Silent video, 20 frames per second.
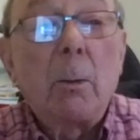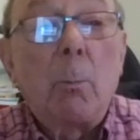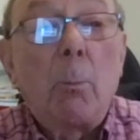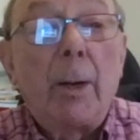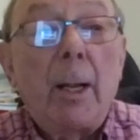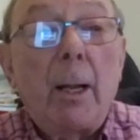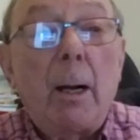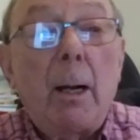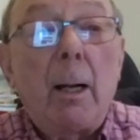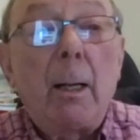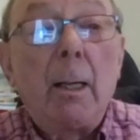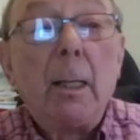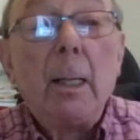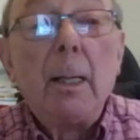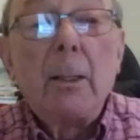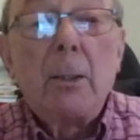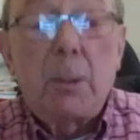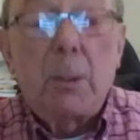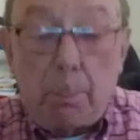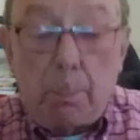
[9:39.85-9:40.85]
that we are
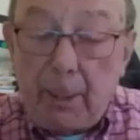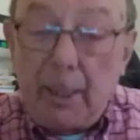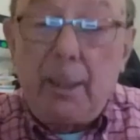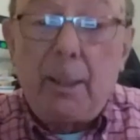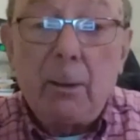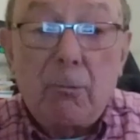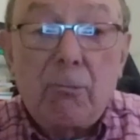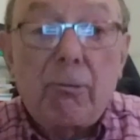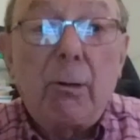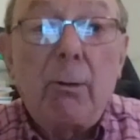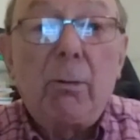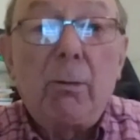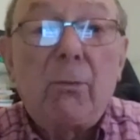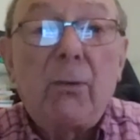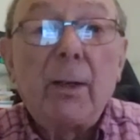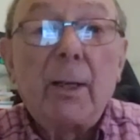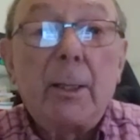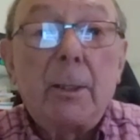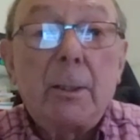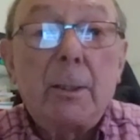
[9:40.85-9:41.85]
speaking
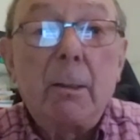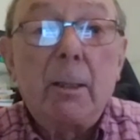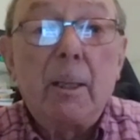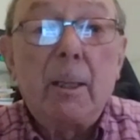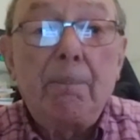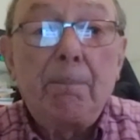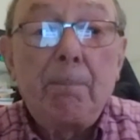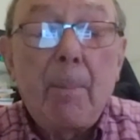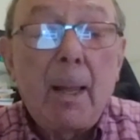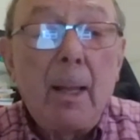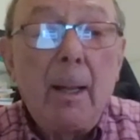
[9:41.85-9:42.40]
truthfully to them.